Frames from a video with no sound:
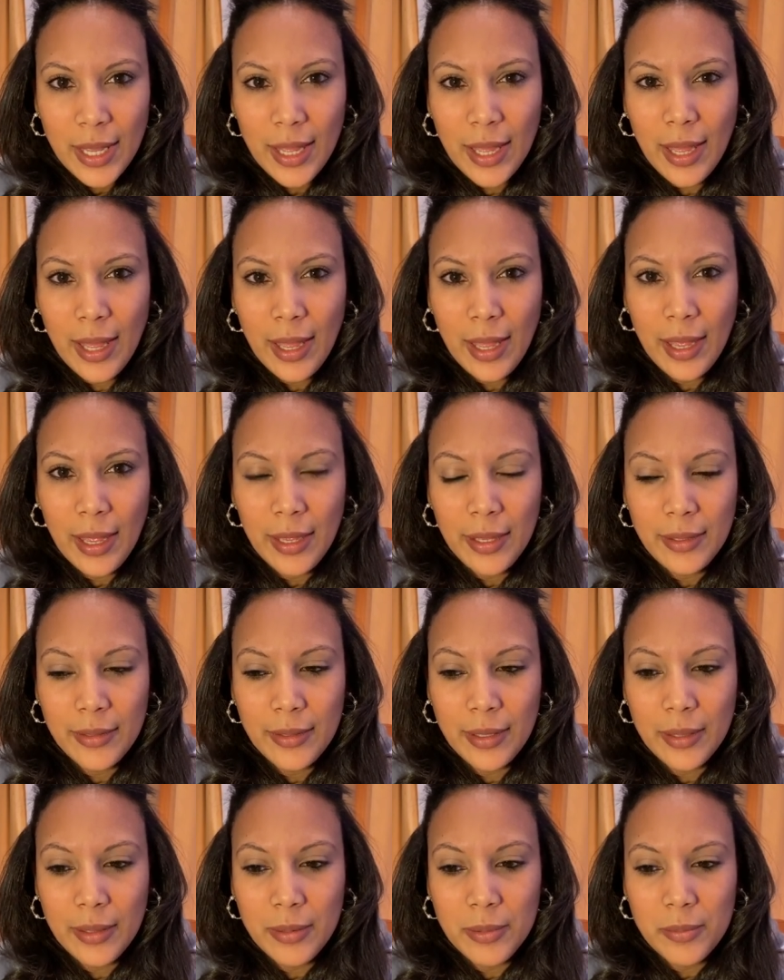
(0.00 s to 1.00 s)
and
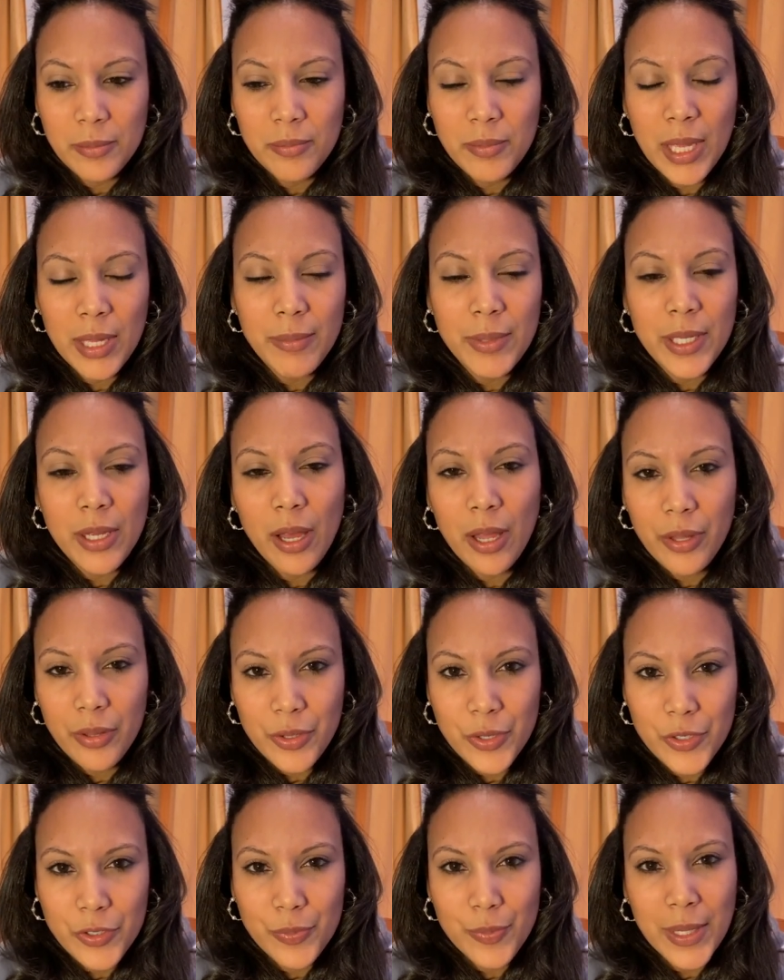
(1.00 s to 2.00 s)
maybe
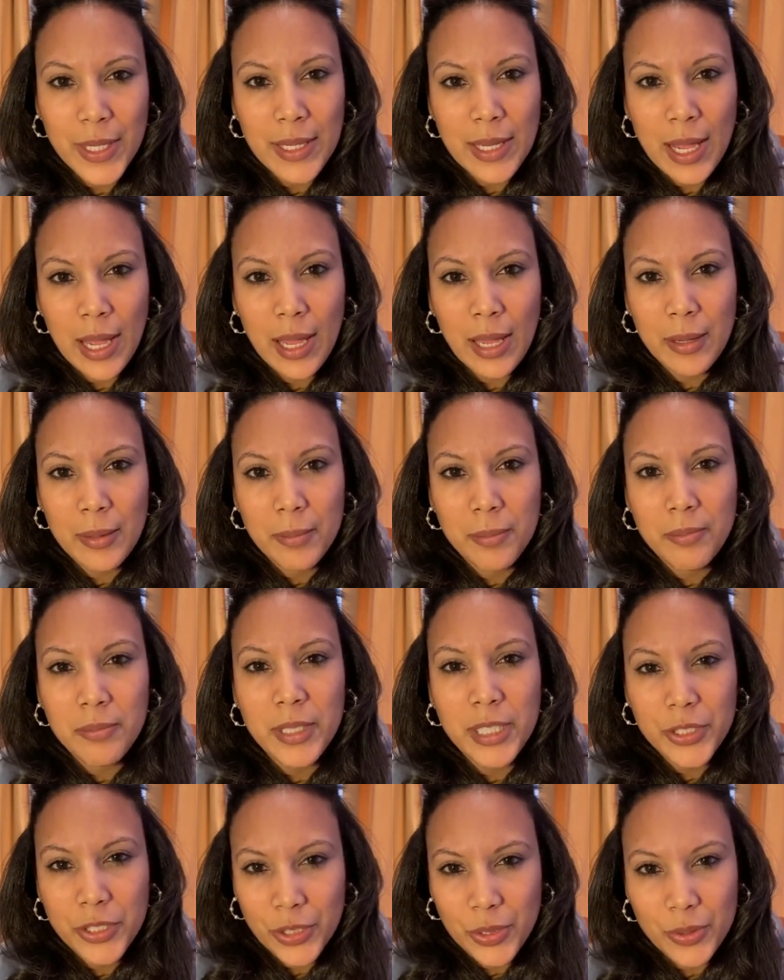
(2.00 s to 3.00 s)
others may not
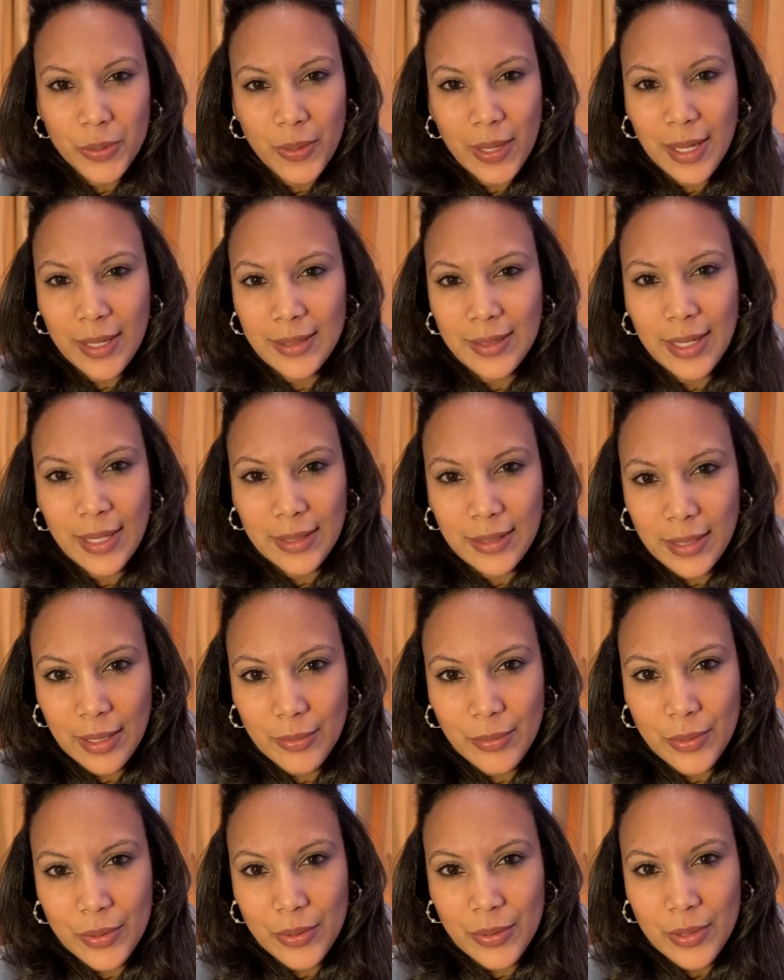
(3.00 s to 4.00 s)
meet you at that
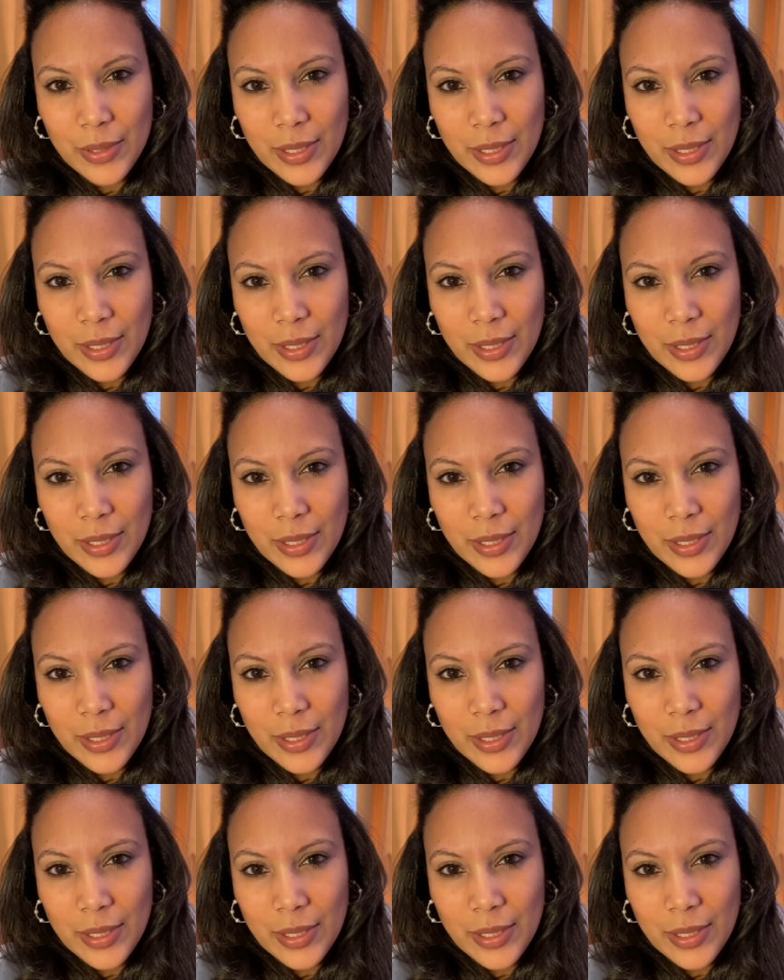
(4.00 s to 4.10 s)
level.